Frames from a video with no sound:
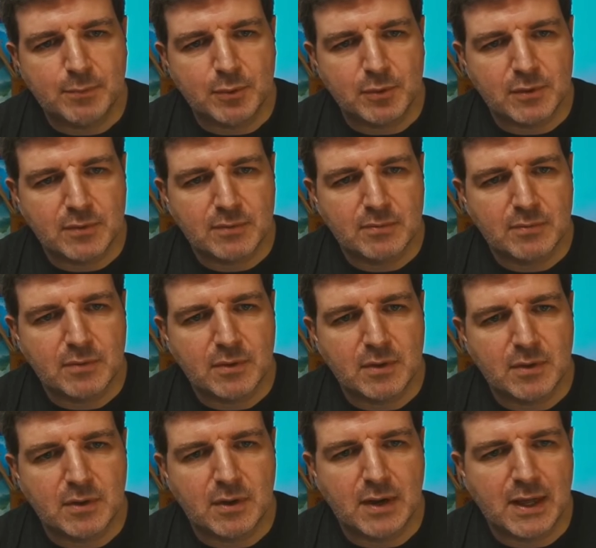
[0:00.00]
put
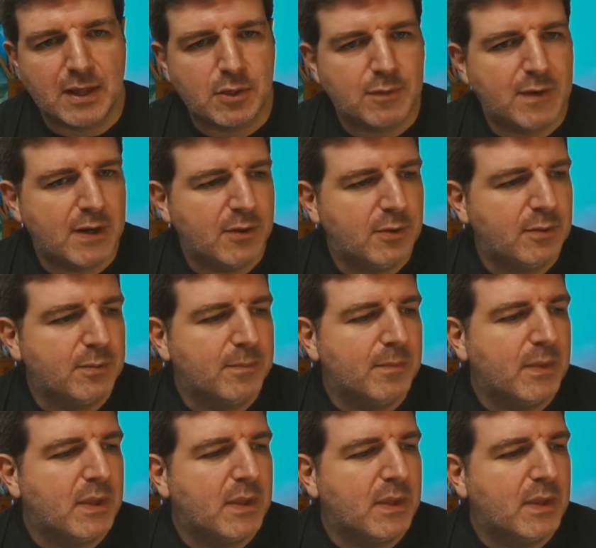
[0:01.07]
a large value,